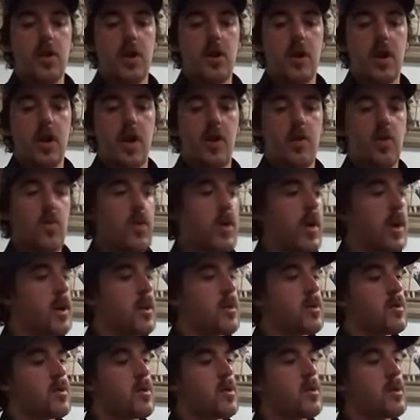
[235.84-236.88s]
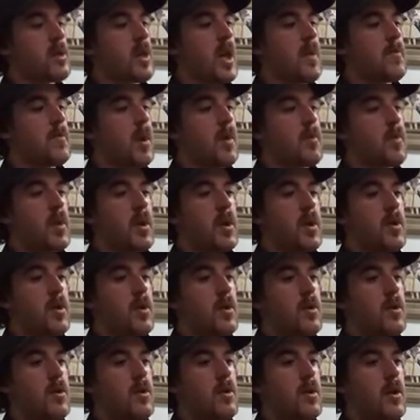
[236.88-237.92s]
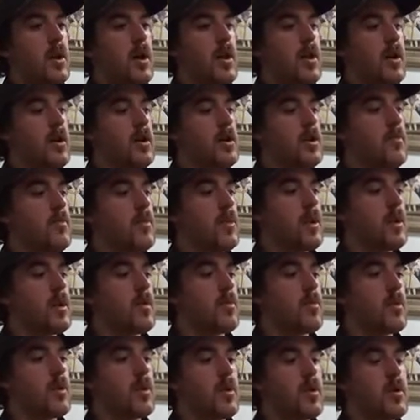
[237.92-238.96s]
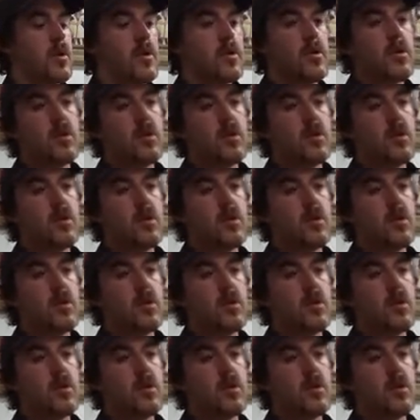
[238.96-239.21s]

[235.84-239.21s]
I don't like tape up here. I like to be able to